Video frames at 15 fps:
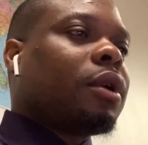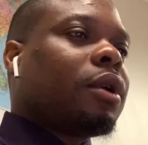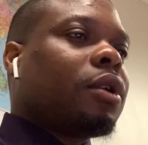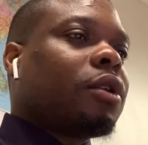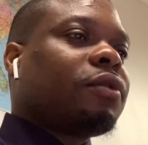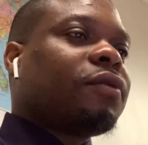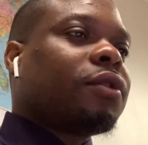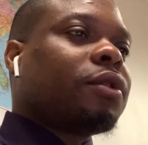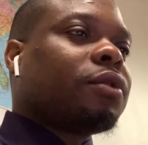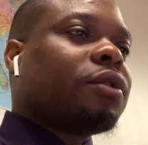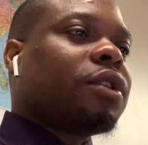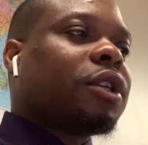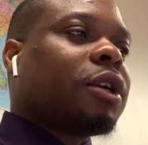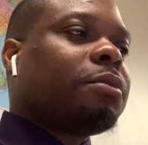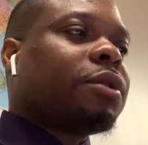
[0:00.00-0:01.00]
got for those
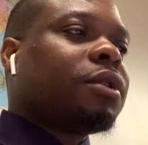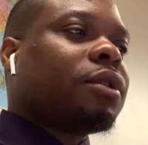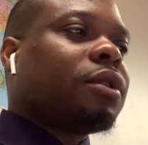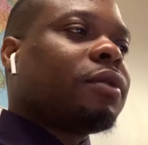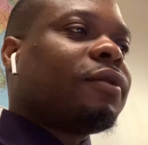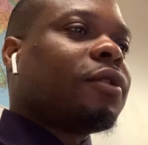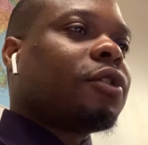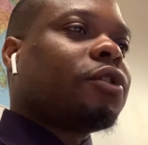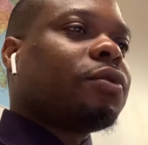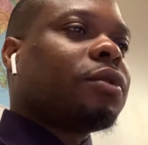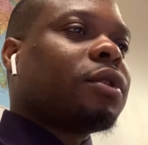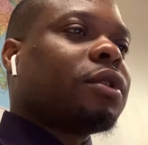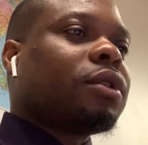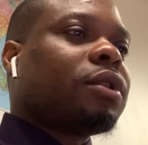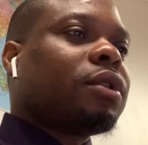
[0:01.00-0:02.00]
steps. The first
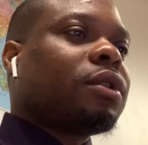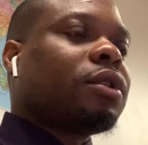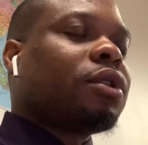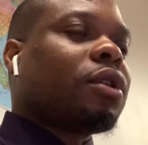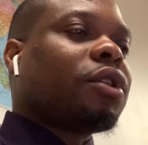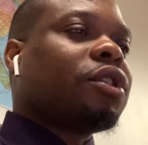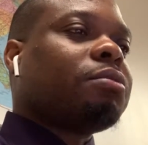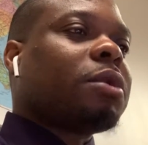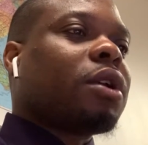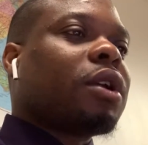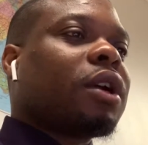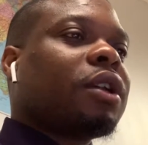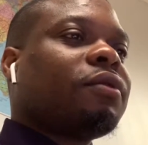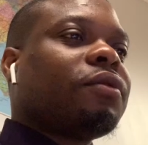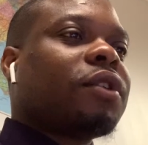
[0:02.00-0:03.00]
one talks about
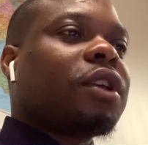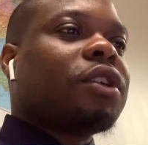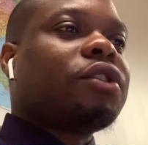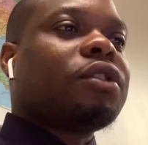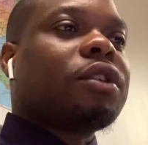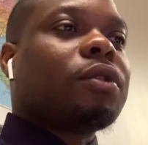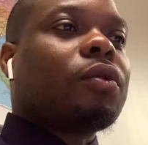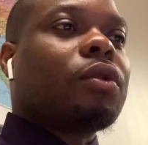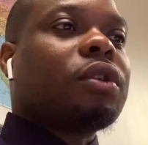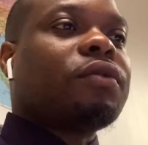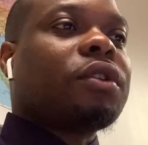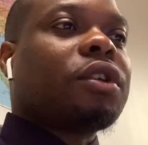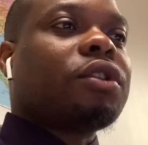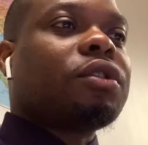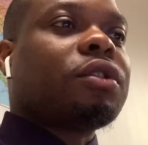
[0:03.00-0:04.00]
identification and
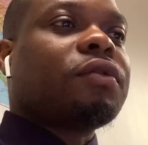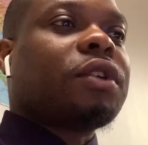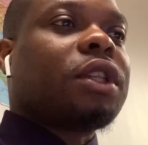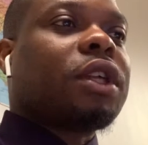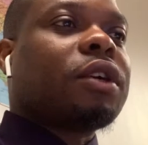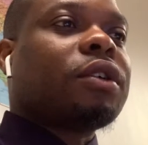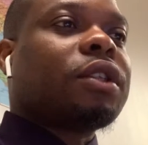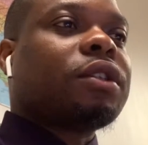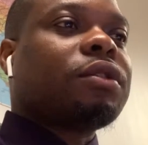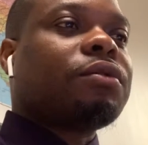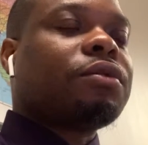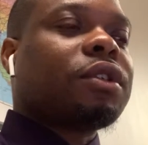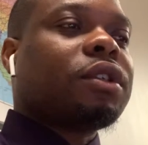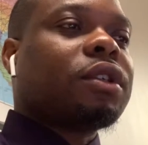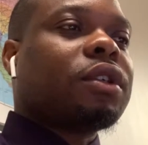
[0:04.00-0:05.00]
qualification of inherent
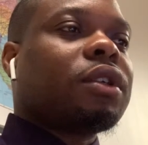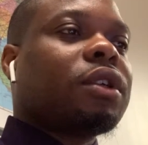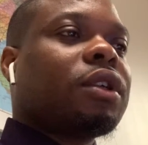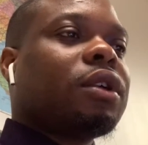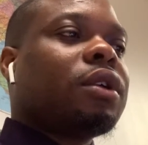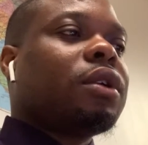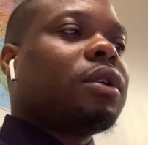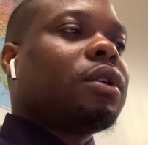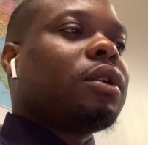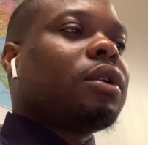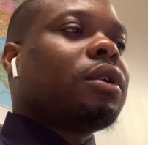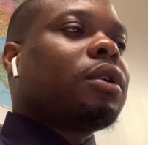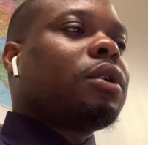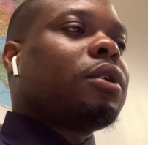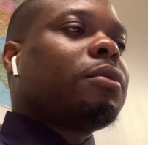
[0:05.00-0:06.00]
risk.
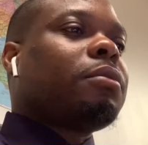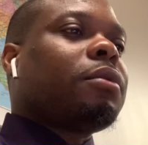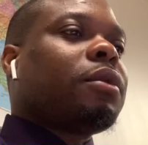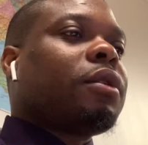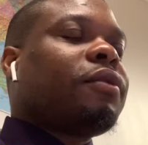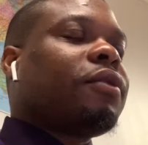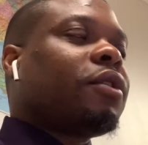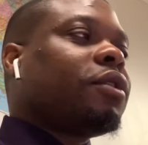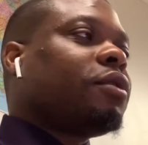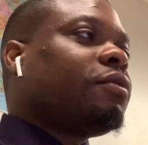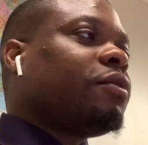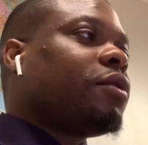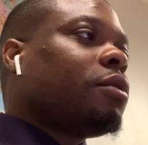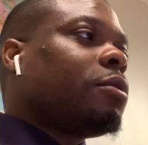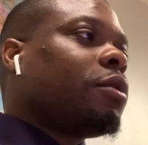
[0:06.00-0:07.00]
First
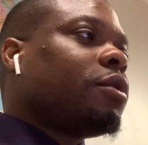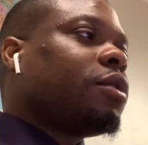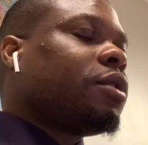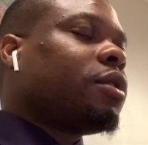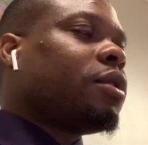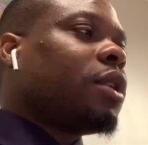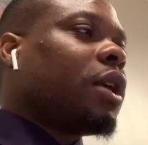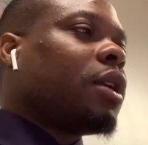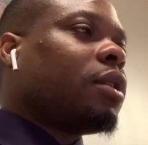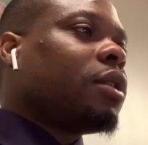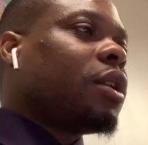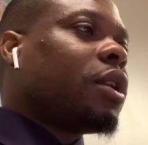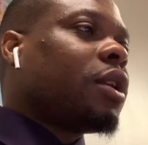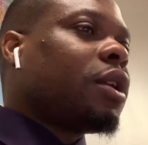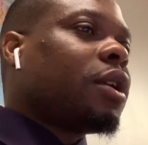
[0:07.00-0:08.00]
and foremost, the
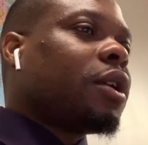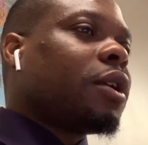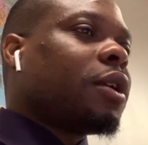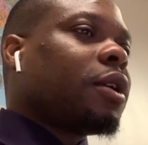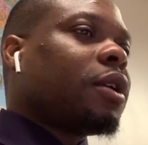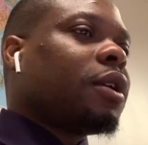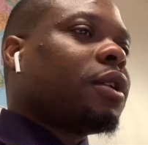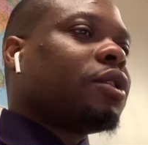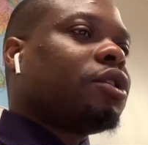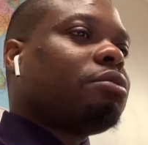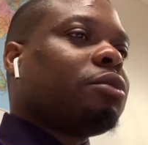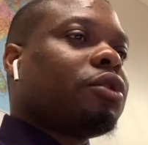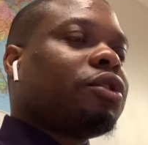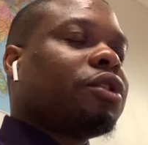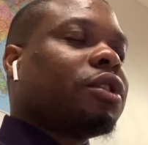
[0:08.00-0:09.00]
healthcare is the
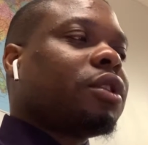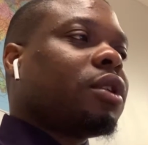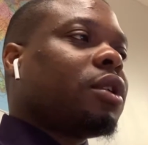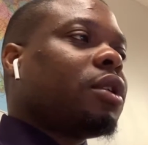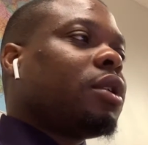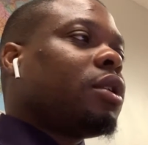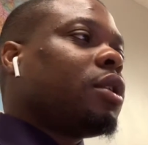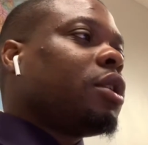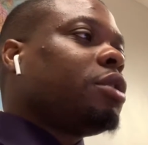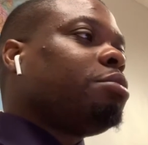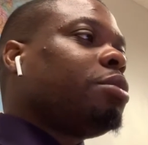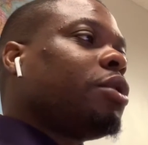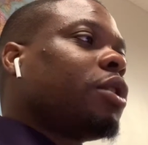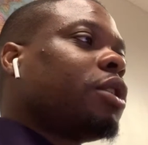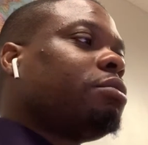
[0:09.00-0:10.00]
most
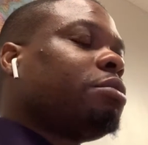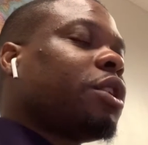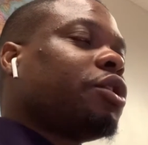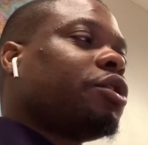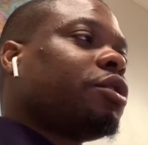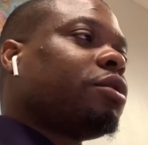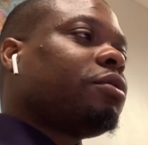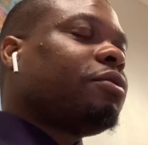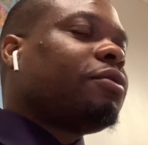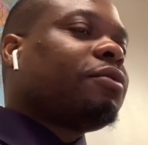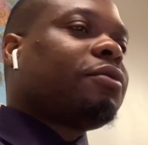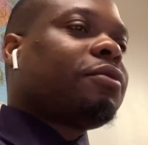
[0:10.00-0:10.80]
important measure of